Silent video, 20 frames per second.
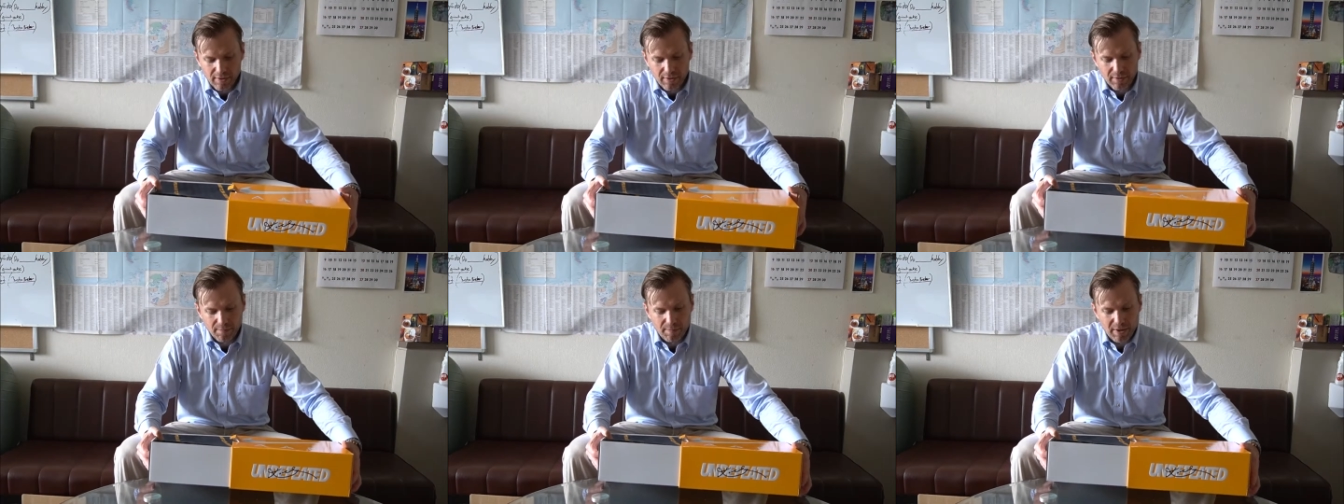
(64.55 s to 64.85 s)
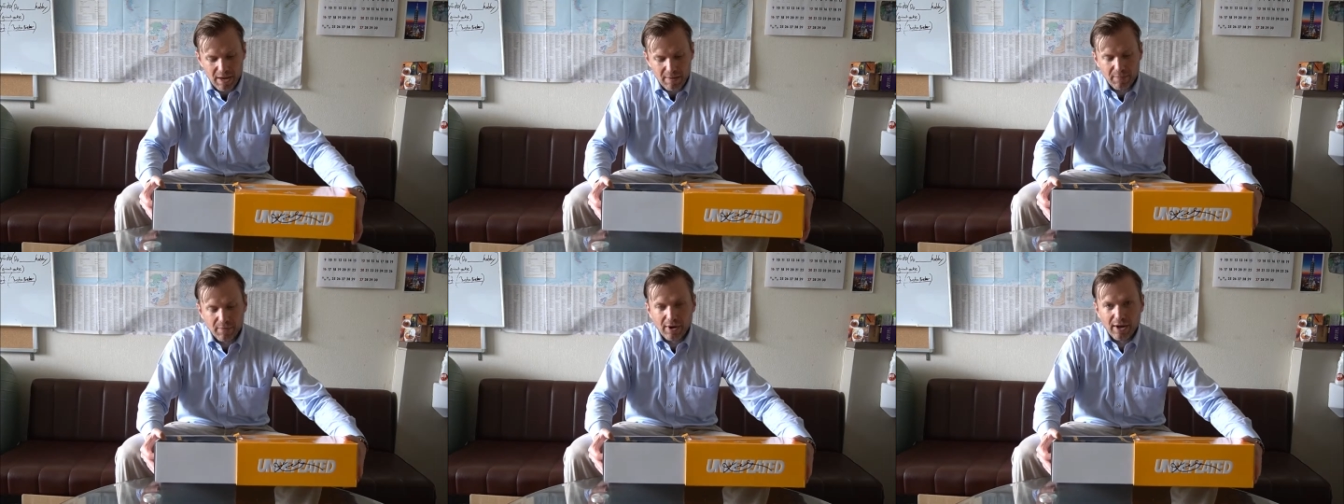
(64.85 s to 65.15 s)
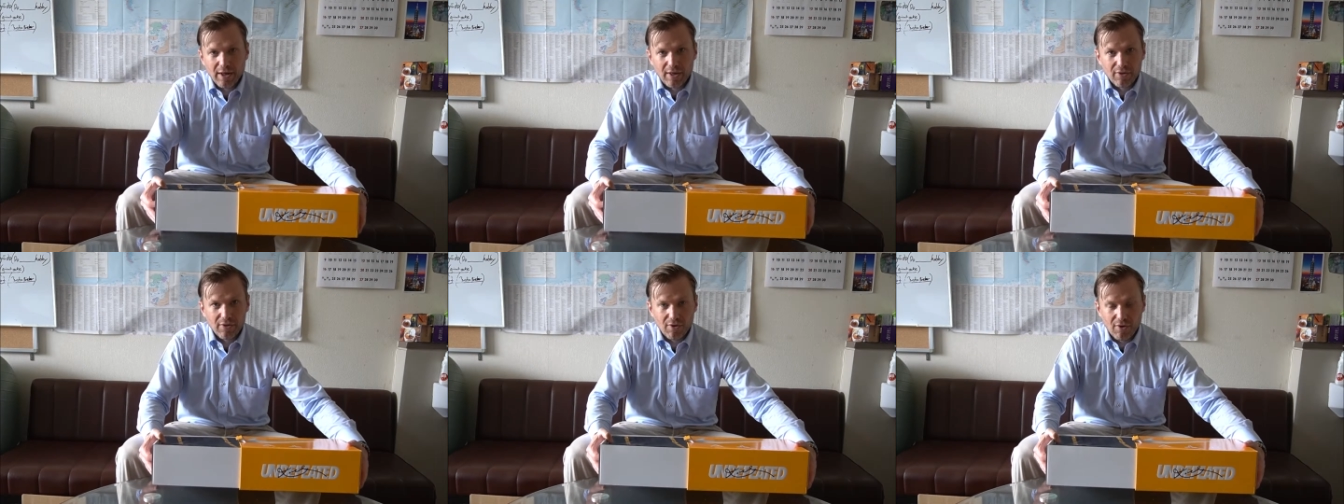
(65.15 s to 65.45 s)
The paper
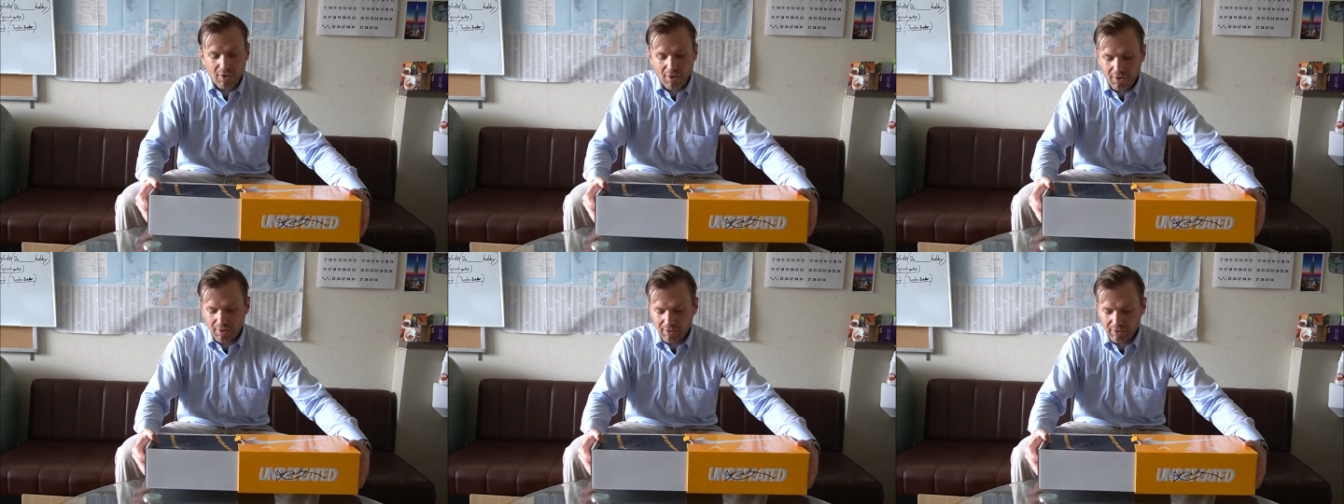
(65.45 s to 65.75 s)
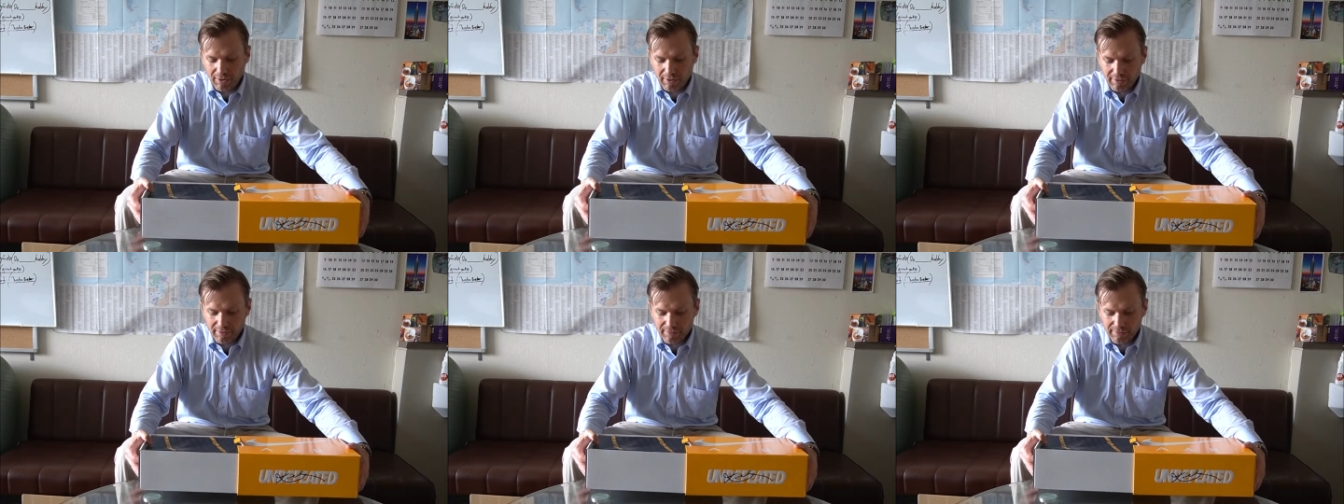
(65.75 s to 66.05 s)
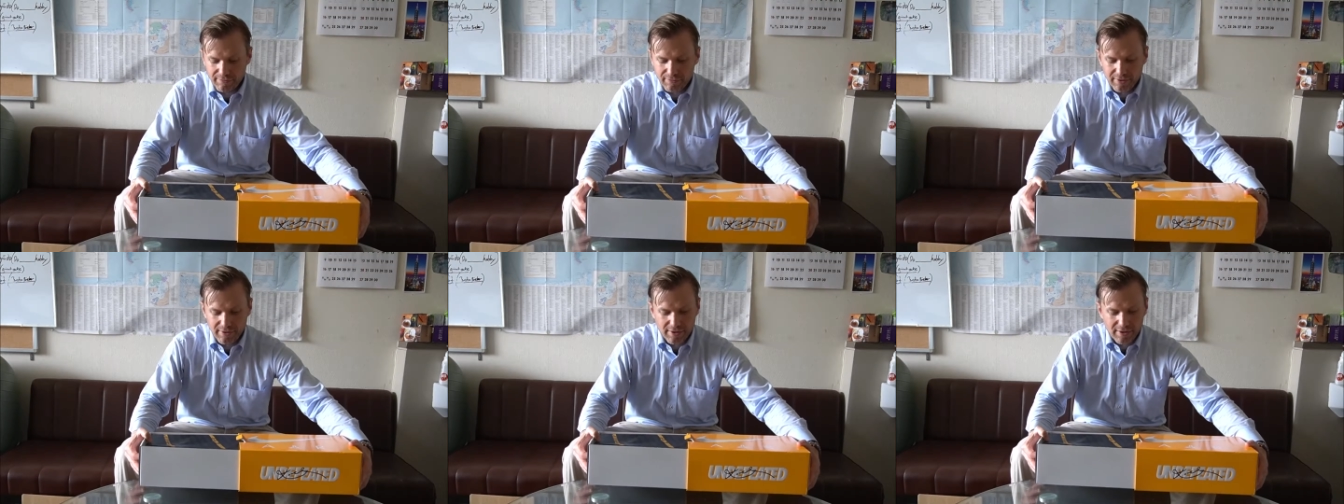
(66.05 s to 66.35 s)
has all
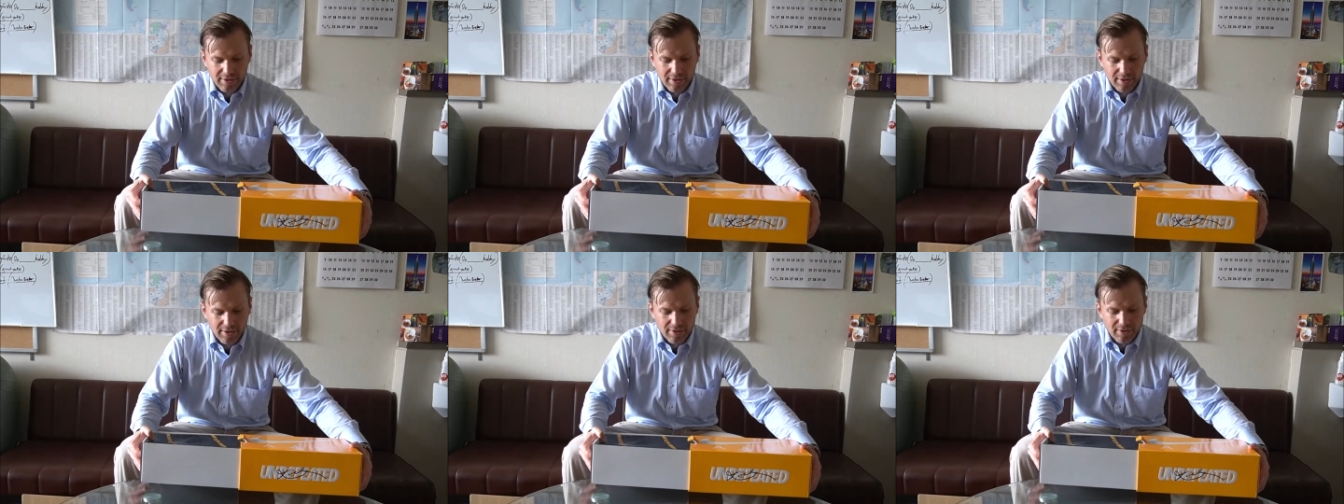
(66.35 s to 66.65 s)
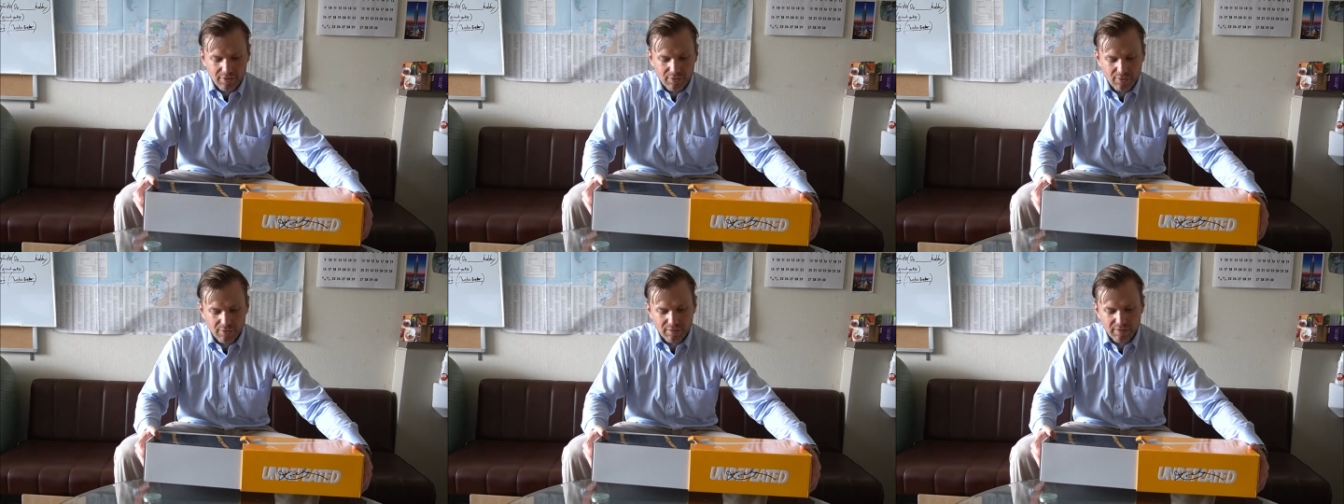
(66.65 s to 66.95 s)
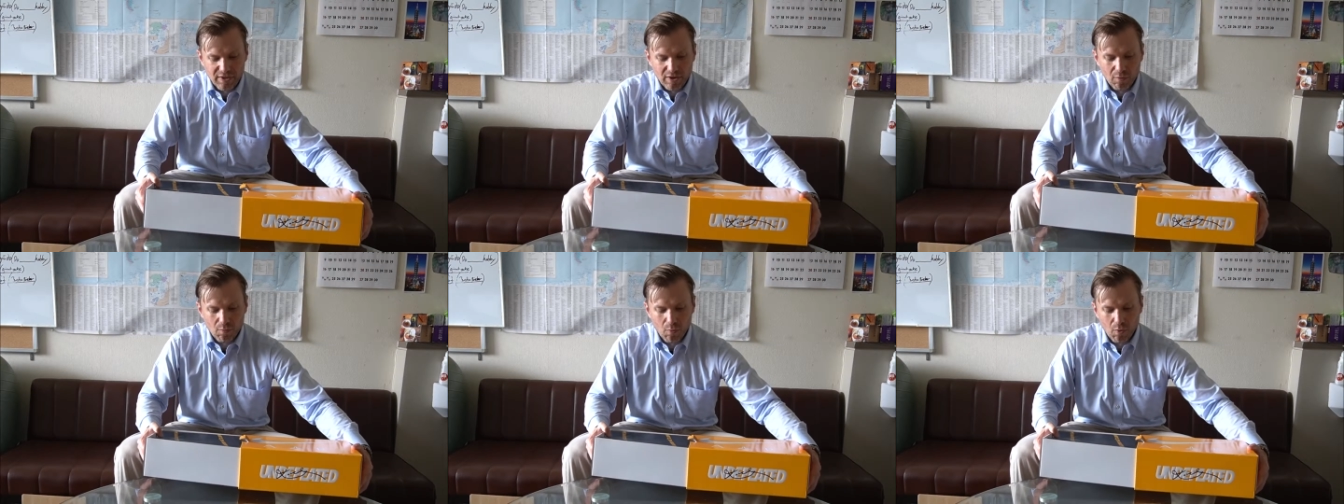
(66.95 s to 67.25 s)
of sort of
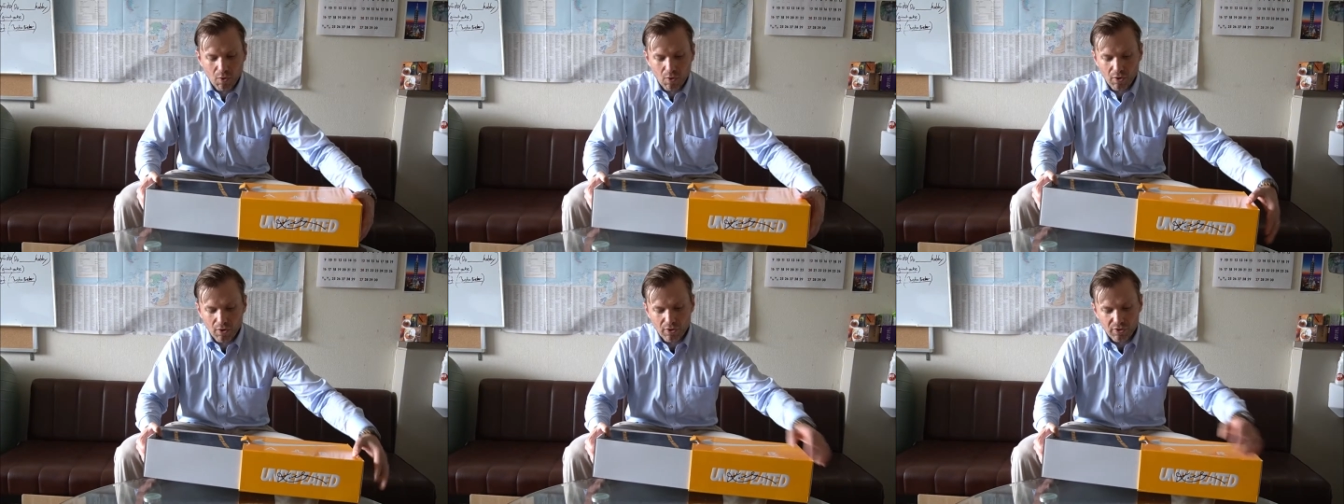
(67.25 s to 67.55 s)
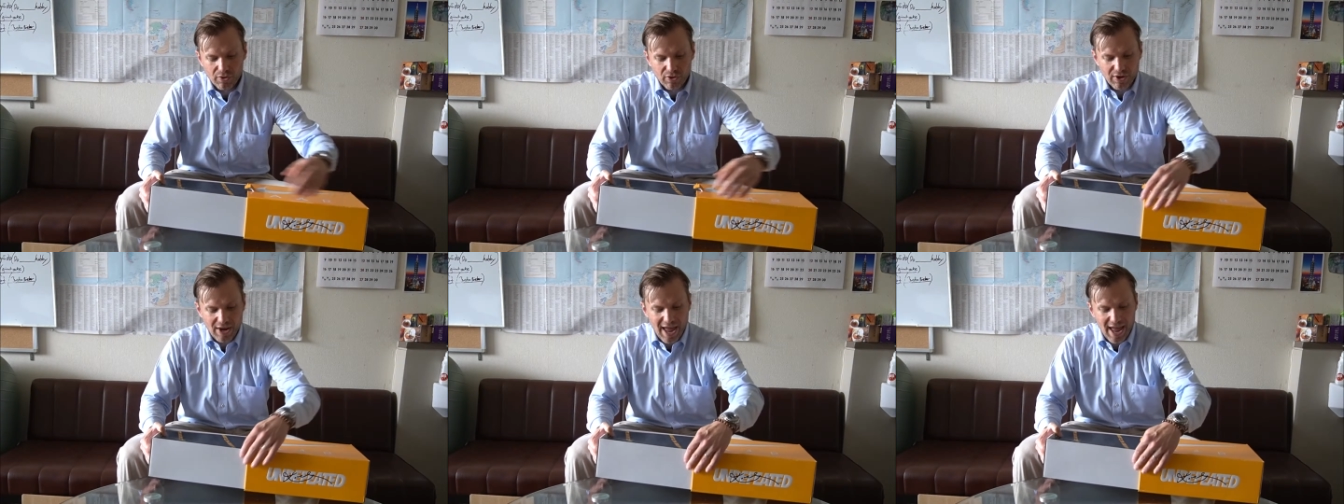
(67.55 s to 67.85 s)
the awards and